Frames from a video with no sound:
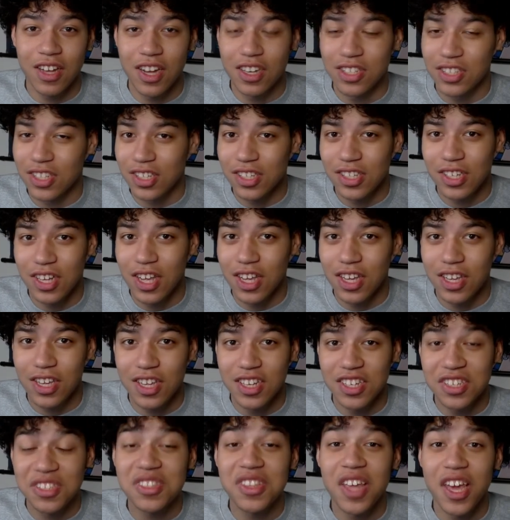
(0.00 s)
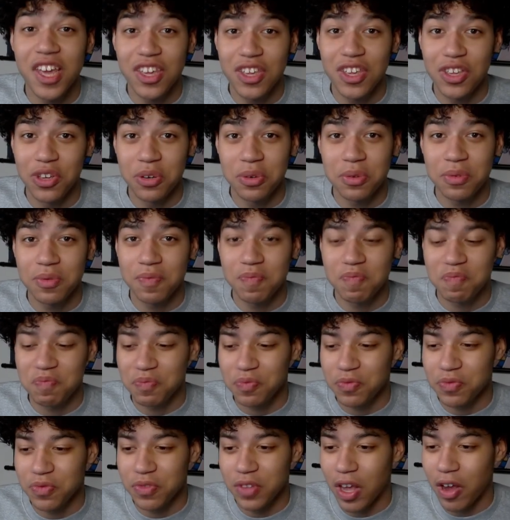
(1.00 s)
I should say is thank you.
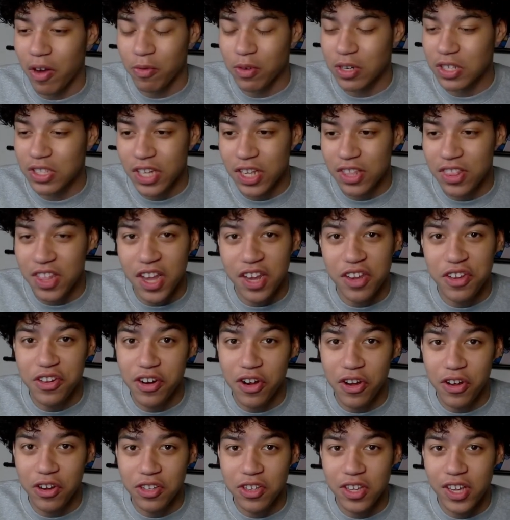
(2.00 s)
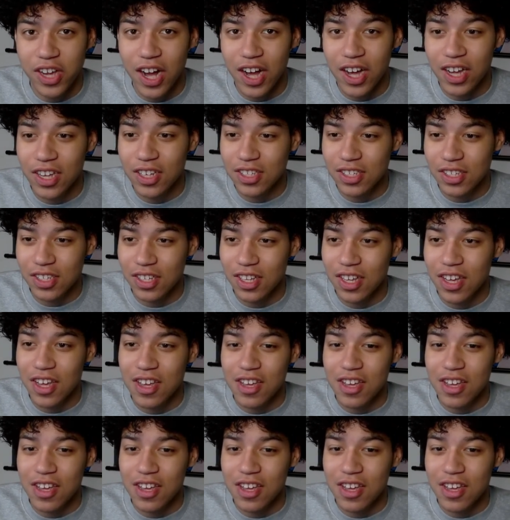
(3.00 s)
I want to say thank you to all you guys.